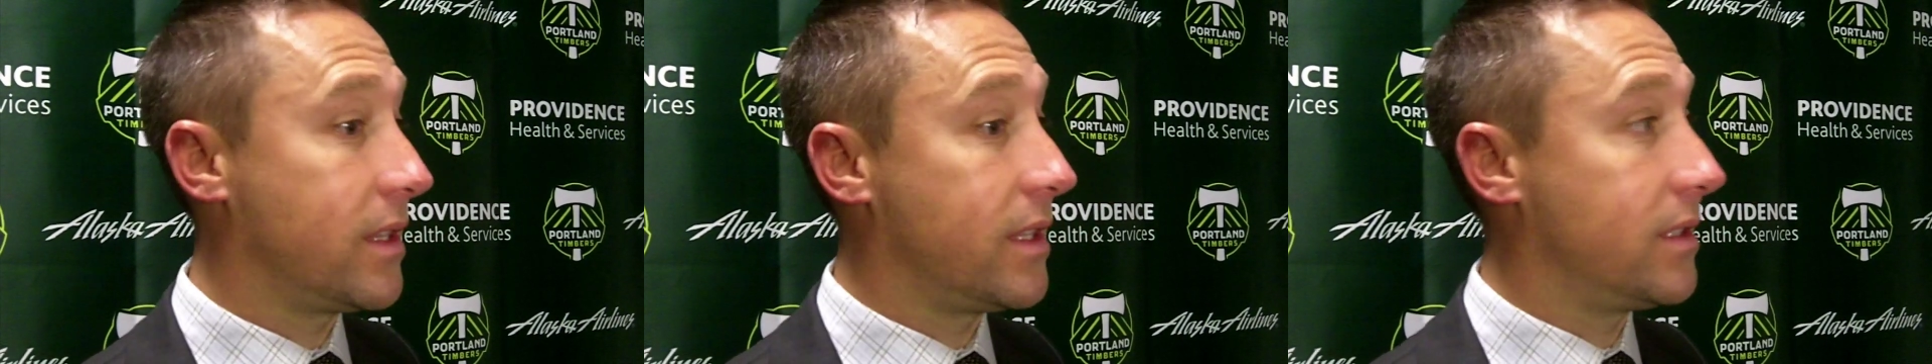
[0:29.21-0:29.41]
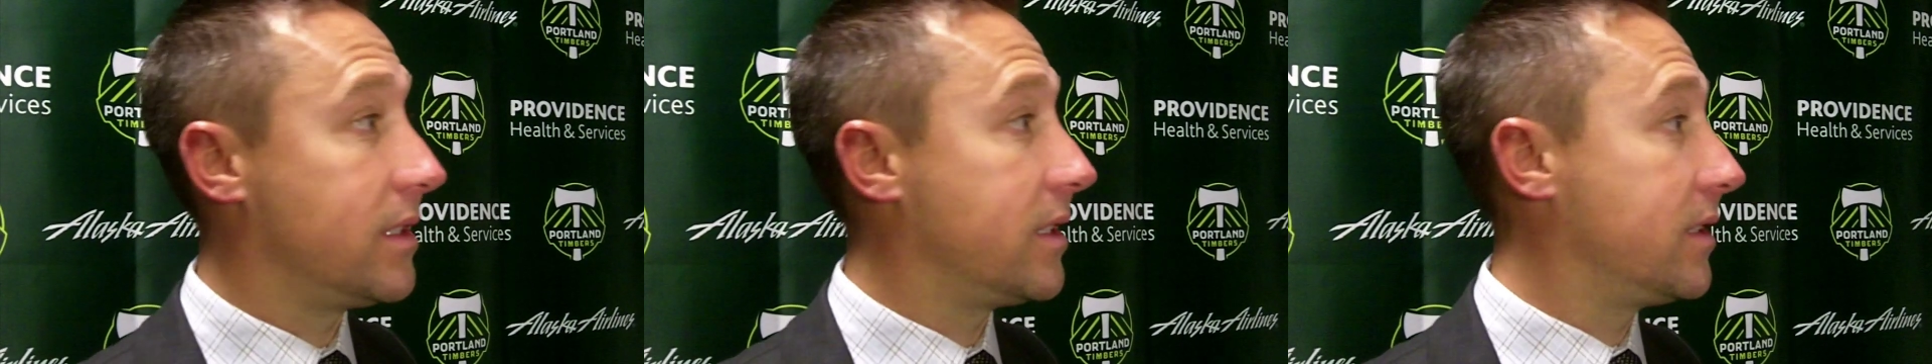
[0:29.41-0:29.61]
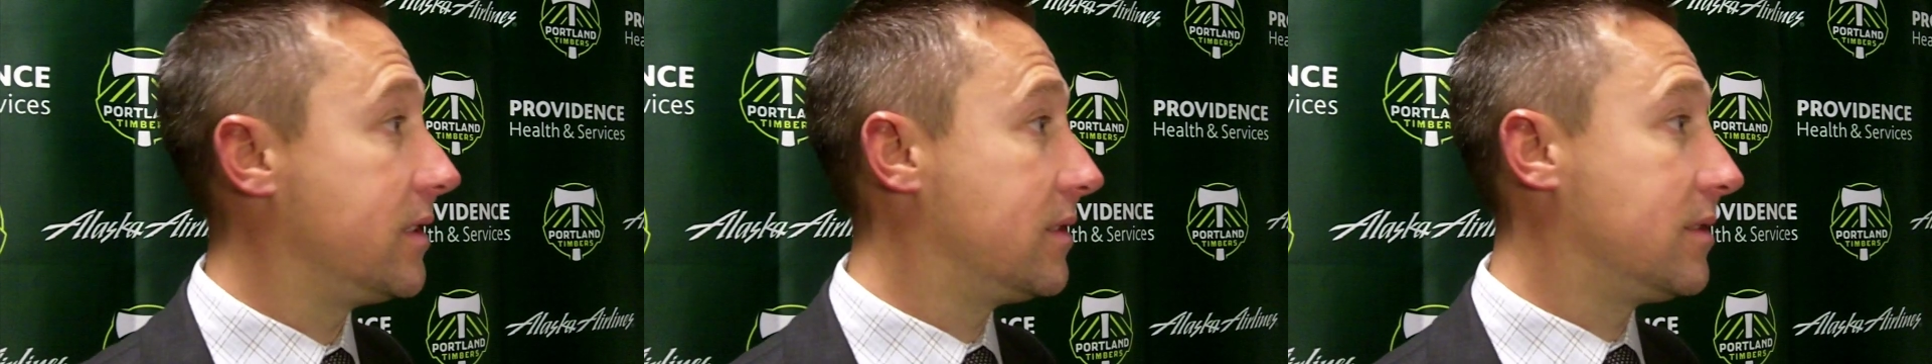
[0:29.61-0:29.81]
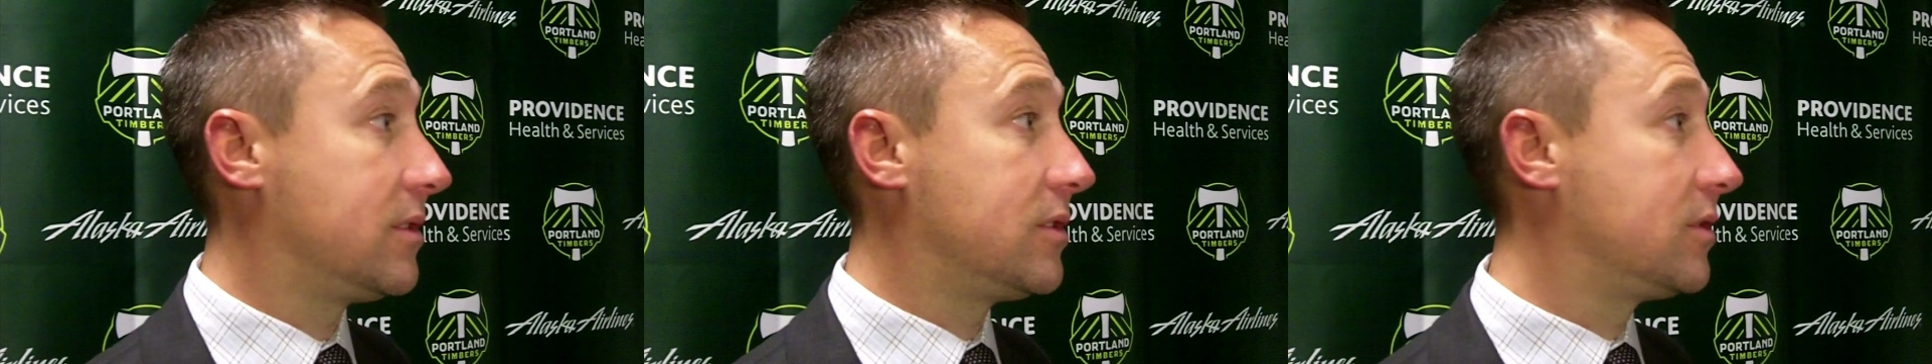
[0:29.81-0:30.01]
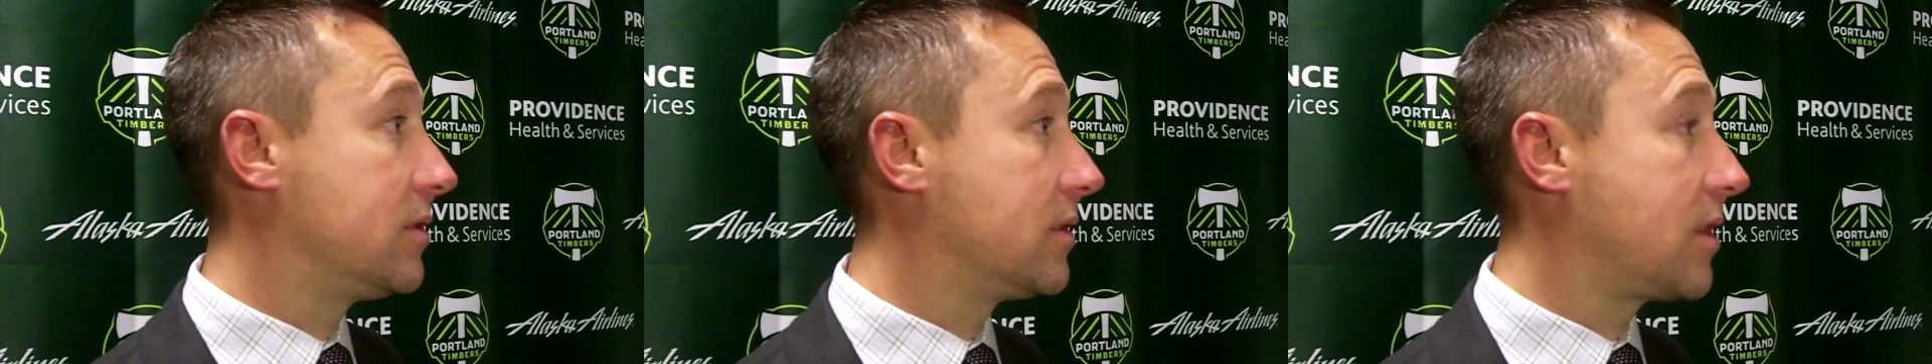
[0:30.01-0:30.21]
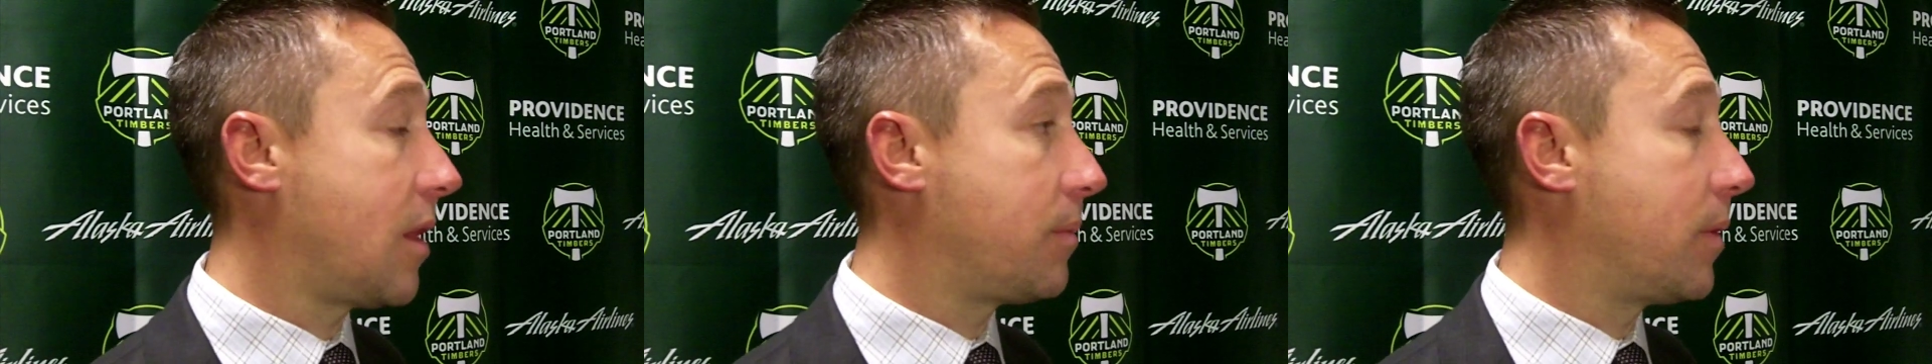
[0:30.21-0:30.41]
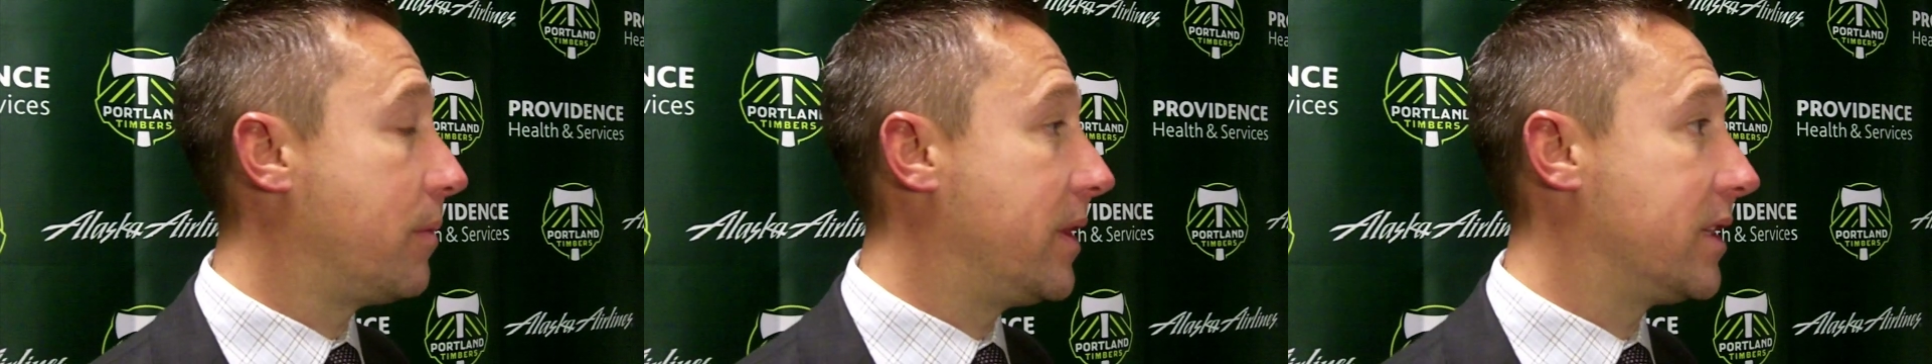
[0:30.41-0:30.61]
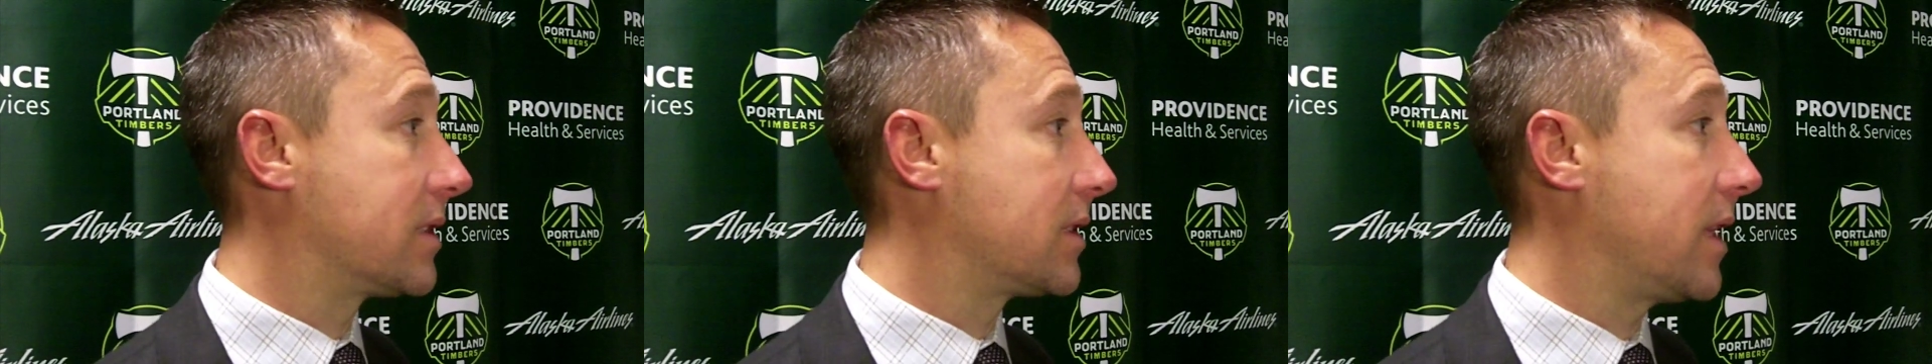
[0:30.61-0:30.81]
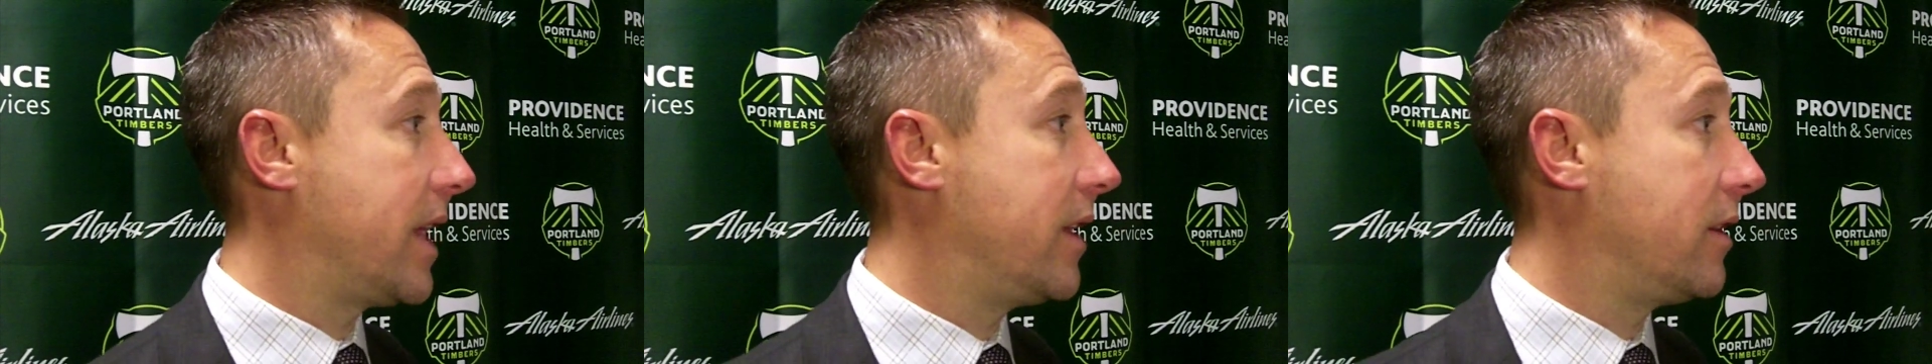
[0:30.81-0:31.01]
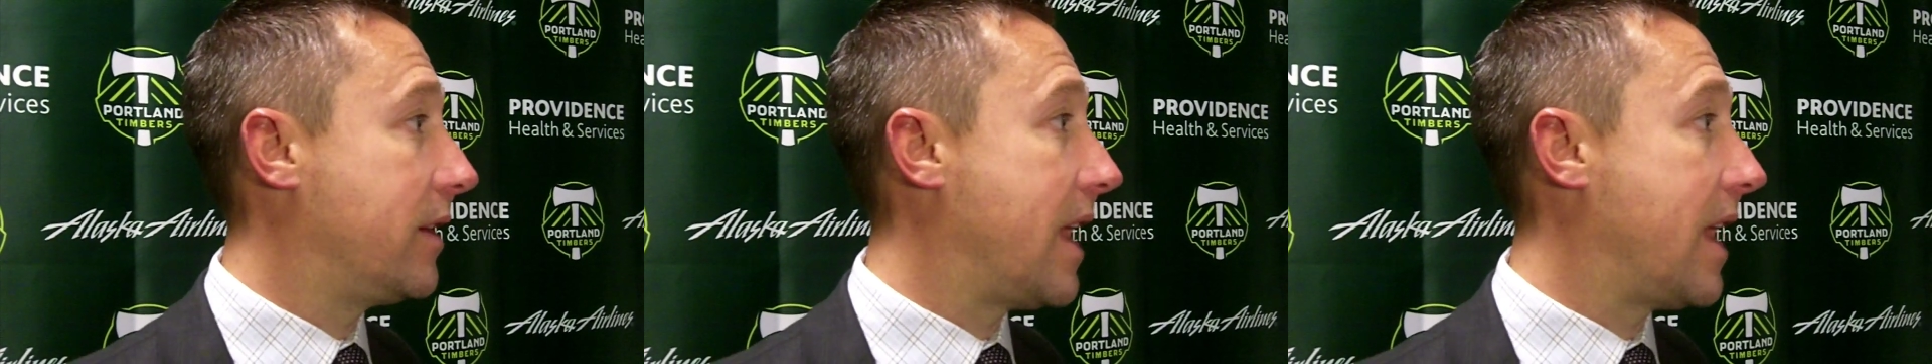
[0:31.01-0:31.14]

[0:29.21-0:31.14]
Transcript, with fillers: Then, then a couple minutes later,